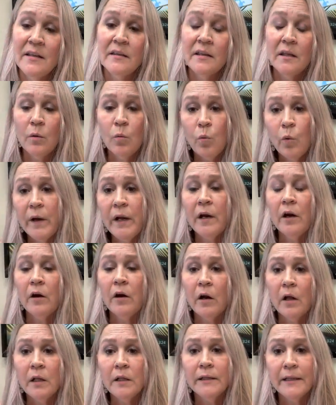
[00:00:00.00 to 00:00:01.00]
that we
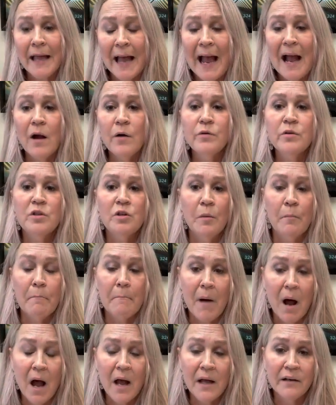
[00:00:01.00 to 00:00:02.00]
are allowed to
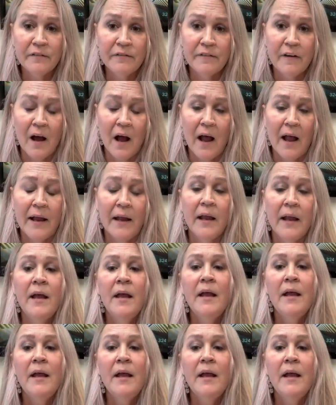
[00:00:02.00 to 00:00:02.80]
modify